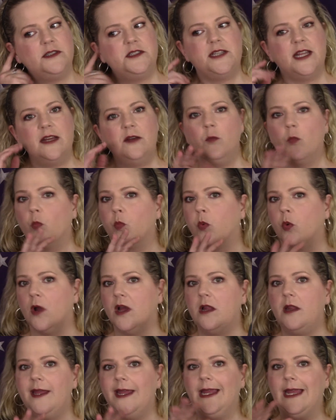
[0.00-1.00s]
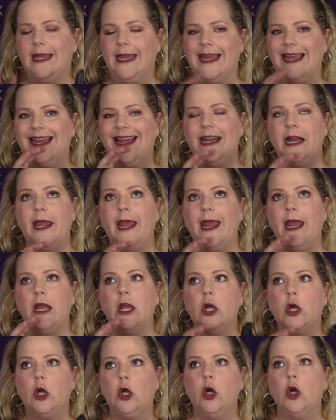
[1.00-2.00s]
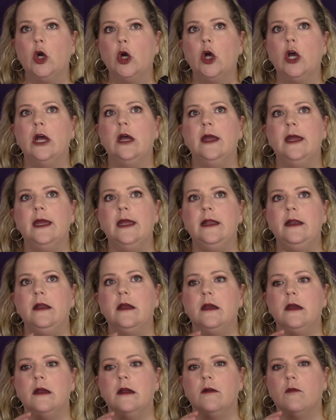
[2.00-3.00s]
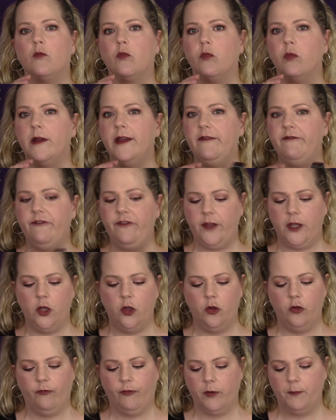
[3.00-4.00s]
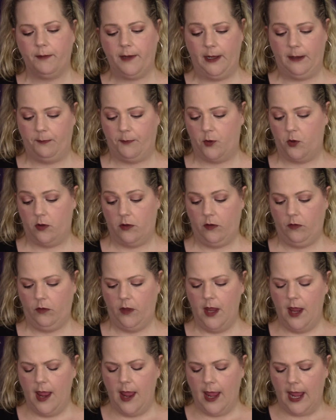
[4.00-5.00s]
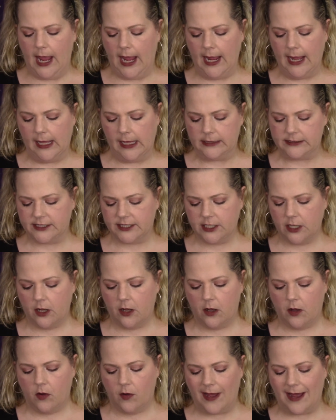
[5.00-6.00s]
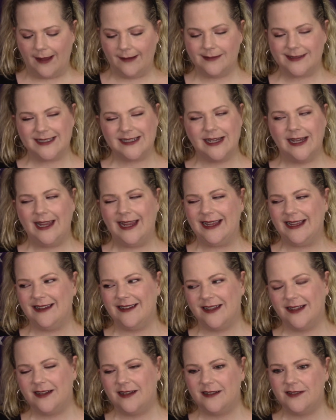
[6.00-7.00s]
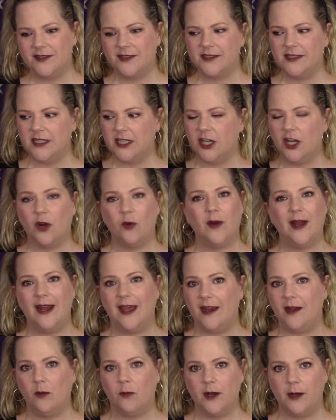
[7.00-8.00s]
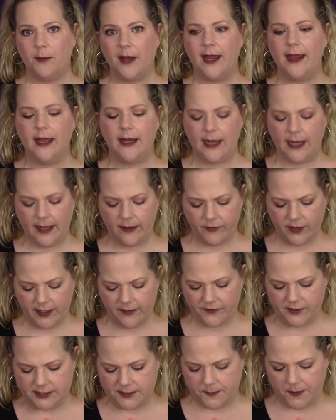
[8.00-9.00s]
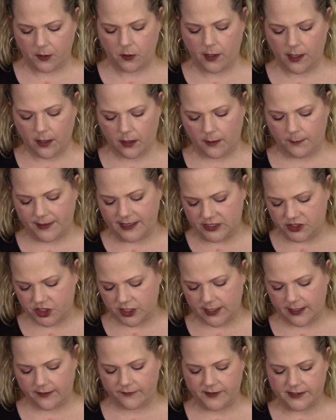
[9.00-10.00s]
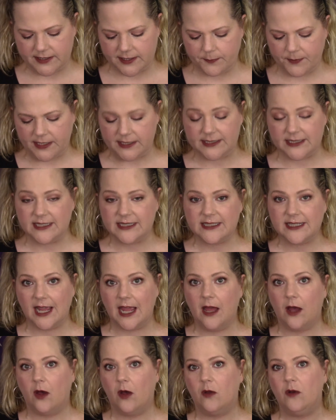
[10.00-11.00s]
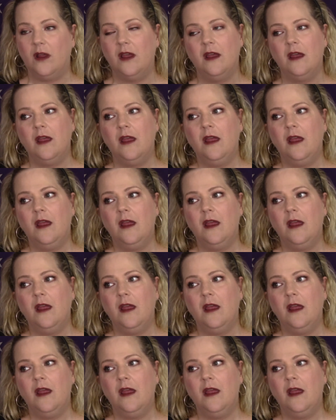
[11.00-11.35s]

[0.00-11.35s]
didn't really get a good review from people. And so I was like, you know what, I don't want to buy it. Even if it's beauty on a budget, if it's a big discount,